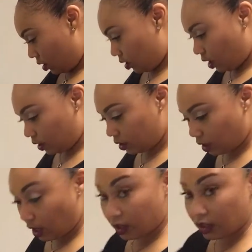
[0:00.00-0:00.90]
that's
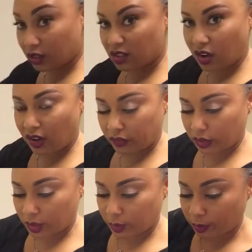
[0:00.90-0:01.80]
that. It still have a
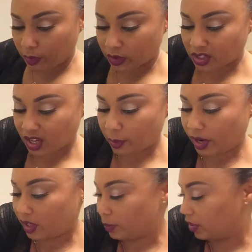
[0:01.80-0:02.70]
little bit more, so I could
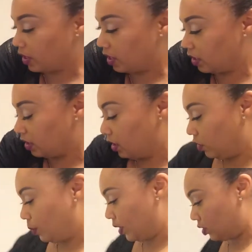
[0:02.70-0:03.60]
probably put that in
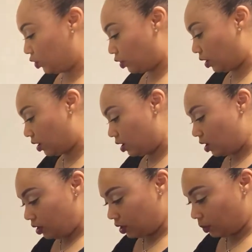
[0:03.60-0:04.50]
another mason jar.
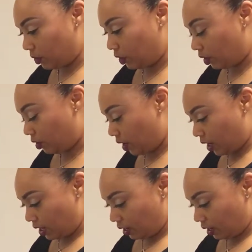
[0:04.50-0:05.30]
So I'm going to go ahead